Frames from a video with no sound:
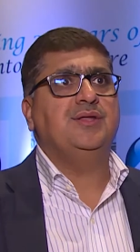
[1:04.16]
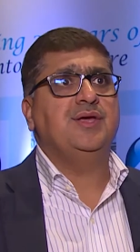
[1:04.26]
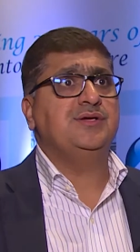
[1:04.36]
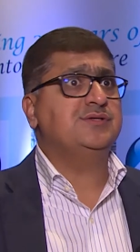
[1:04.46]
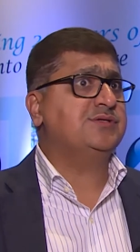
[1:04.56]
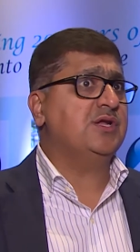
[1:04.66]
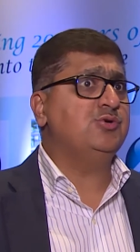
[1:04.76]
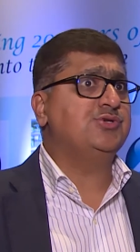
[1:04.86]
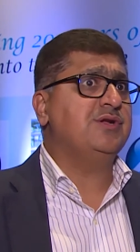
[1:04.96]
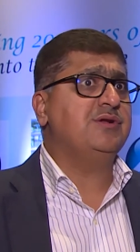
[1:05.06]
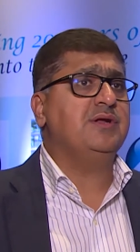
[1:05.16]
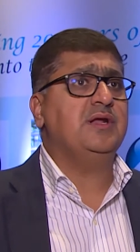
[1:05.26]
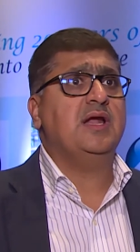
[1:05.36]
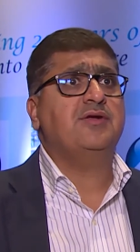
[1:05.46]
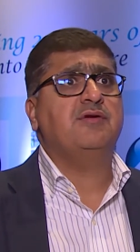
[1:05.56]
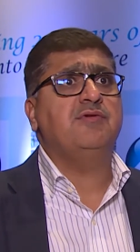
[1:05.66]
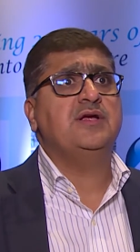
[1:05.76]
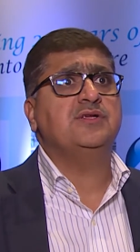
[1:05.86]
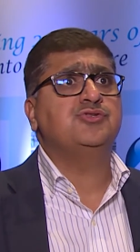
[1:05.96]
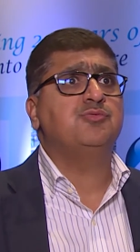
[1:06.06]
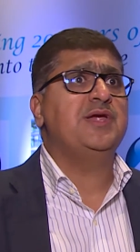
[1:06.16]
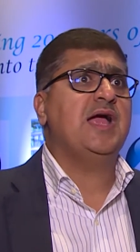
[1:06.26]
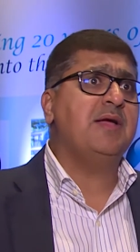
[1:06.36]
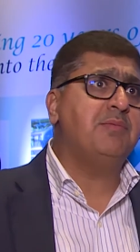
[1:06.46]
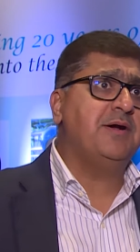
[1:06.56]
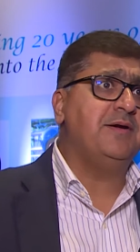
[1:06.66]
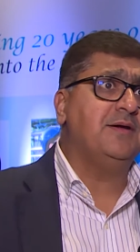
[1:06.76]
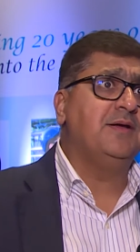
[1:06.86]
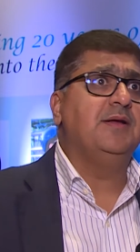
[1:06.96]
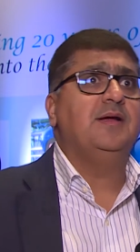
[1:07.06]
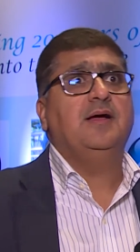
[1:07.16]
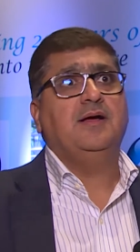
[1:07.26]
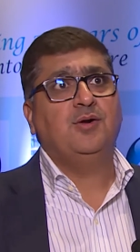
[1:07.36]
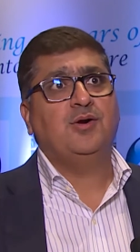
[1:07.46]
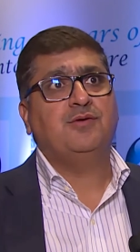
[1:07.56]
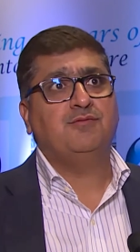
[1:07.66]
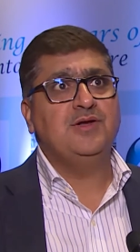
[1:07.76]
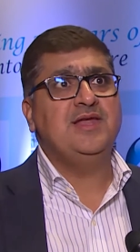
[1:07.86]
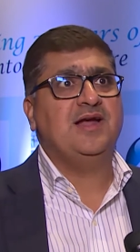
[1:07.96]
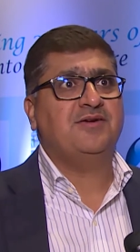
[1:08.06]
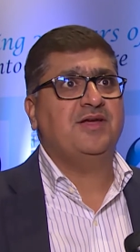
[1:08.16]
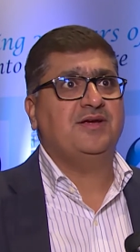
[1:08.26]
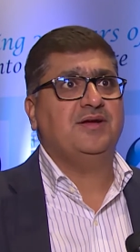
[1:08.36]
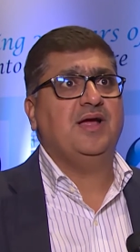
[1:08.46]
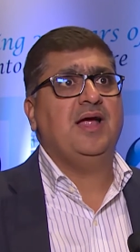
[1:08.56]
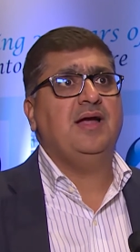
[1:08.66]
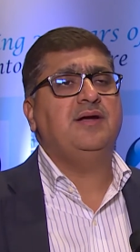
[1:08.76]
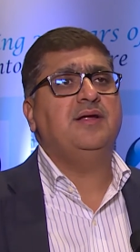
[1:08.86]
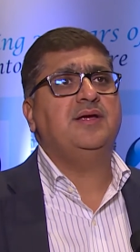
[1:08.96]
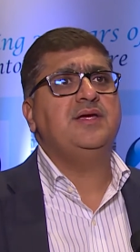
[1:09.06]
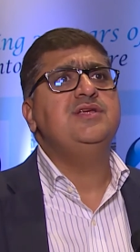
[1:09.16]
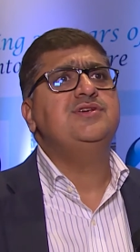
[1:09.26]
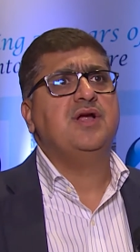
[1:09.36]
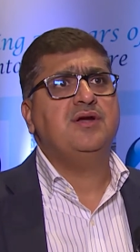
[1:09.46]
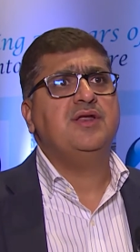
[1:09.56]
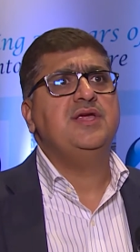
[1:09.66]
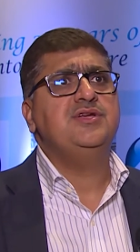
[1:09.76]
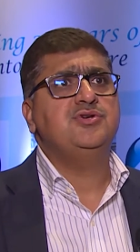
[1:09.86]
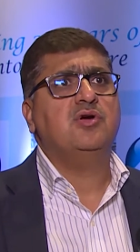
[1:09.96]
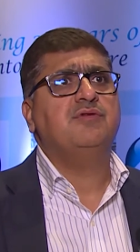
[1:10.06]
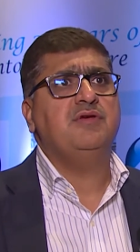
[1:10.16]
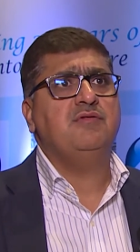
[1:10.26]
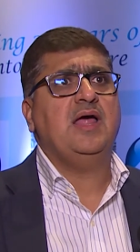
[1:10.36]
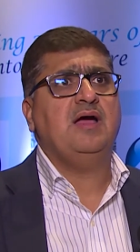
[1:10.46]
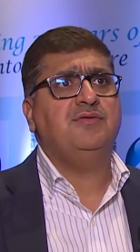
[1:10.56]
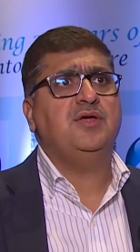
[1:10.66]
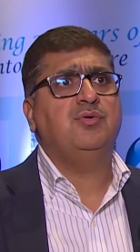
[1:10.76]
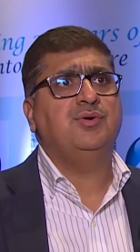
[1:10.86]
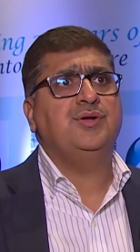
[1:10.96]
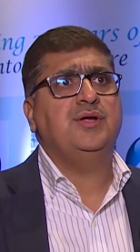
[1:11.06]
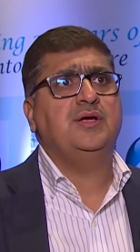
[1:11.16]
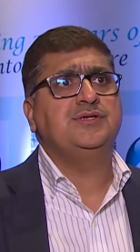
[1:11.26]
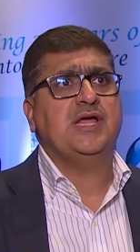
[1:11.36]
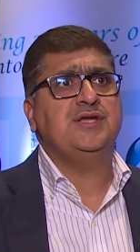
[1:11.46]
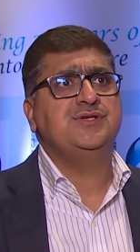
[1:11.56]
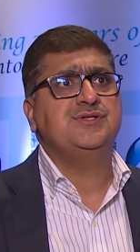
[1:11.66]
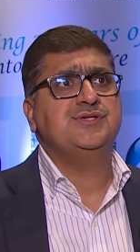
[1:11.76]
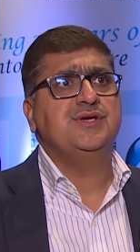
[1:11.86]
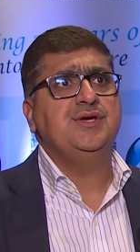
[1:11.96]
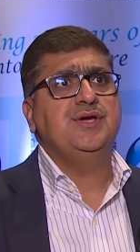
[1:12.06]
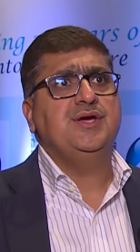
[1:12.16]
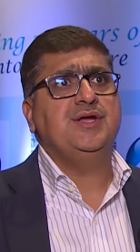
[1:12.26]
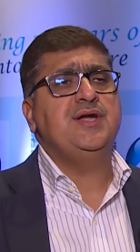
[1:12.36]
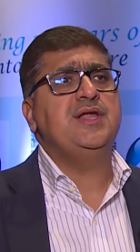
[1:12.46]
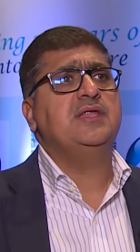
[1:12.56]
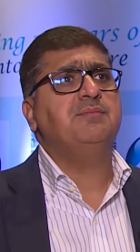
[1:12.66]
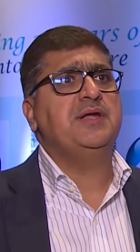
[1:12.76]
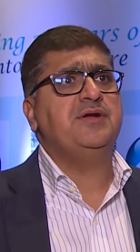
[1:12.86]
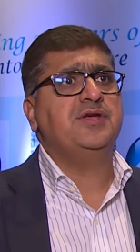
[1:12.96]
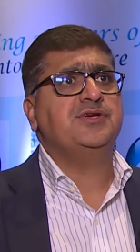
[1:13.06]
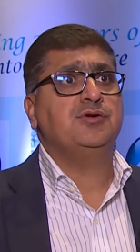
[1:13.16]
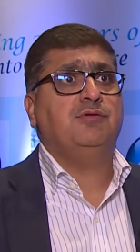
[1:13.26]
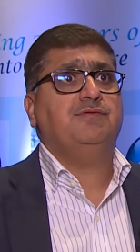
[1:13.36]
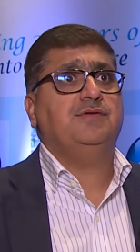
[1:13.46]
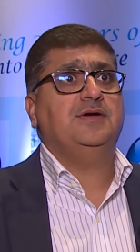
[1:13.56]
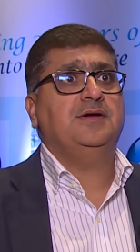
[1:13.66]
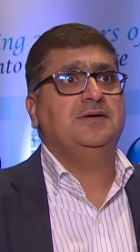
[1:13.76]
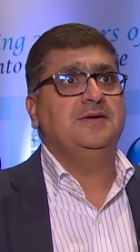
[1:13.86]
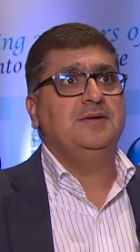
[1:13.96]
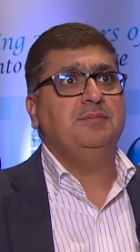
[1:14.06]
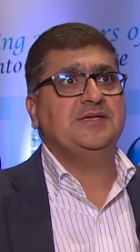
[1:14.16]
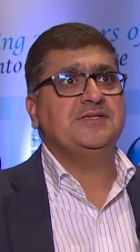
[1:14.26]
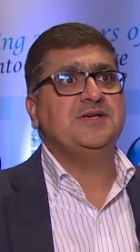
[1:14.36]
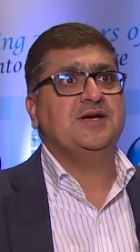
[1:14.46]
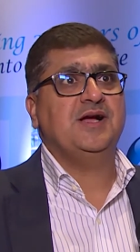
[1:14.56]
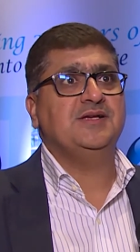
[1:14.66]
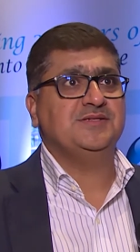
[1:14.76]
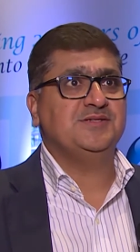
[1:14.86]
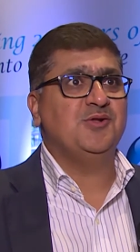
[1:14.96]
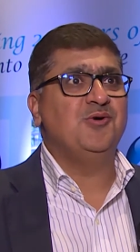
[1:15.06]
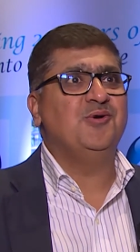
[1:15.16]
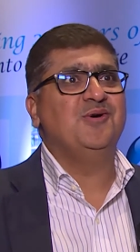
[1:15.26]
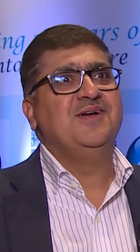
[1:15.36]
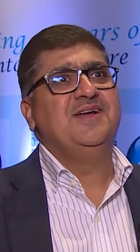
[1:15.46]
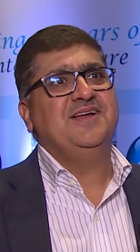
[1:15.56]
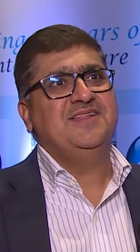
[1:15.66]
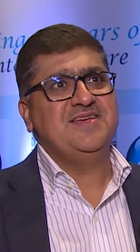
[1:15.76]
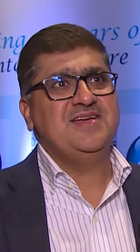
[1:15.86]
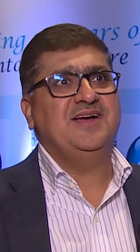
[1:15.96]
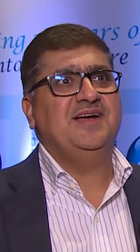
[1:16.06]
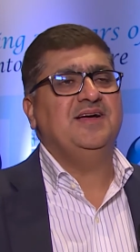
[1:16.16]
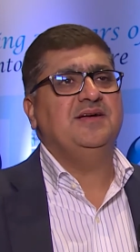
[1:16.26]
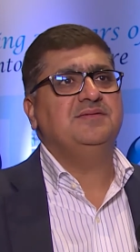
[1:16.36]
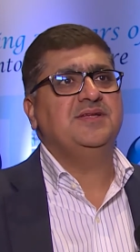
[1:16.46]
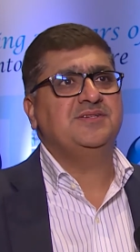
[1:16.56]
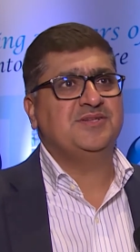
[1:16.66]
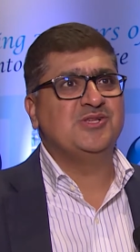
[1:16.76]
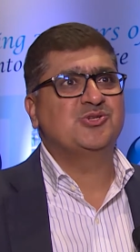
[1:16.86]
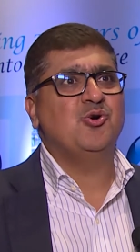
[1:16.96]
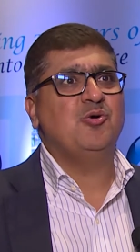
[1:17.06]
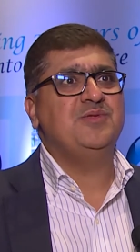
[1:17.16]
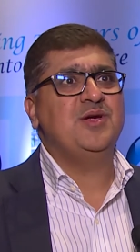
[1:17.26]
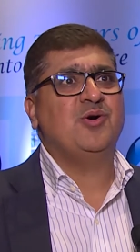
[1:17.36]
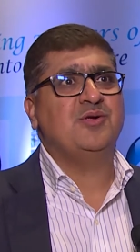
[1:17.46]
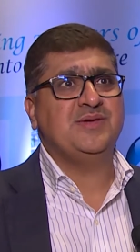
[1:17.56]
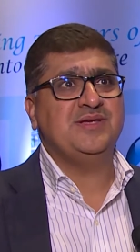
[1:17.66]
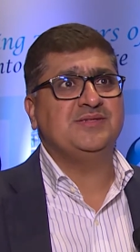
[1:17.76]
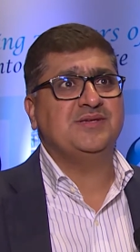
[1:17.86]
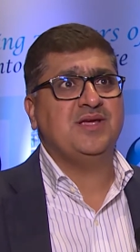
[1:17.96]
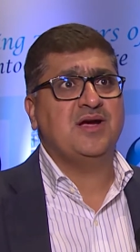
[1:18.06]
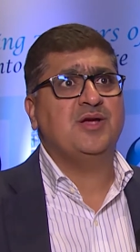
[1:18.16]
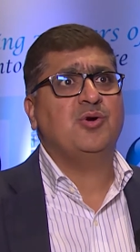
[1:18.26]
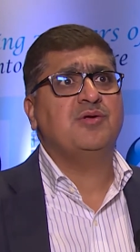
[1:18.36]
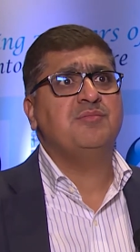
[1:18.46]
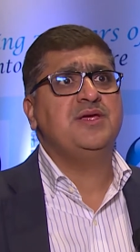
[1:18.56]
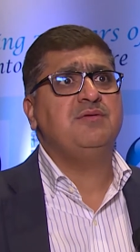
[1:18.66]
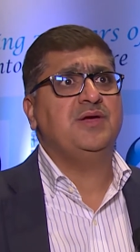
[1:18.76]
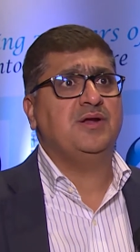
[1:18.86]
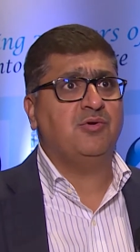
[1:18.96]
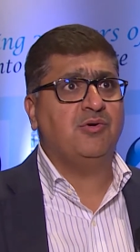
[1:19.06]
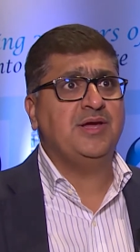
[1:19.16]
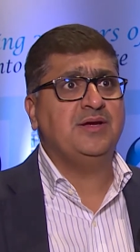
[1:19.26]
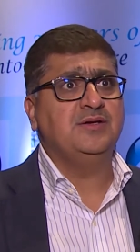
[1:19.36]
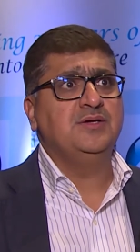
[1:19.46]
There is a solution in electric vehicles to be hybrid, not fully electric. And each country, each geography will have their own challenges. In India, the penetration of passenger cars is low. There is still scope. The economy is a young economy. We are growing.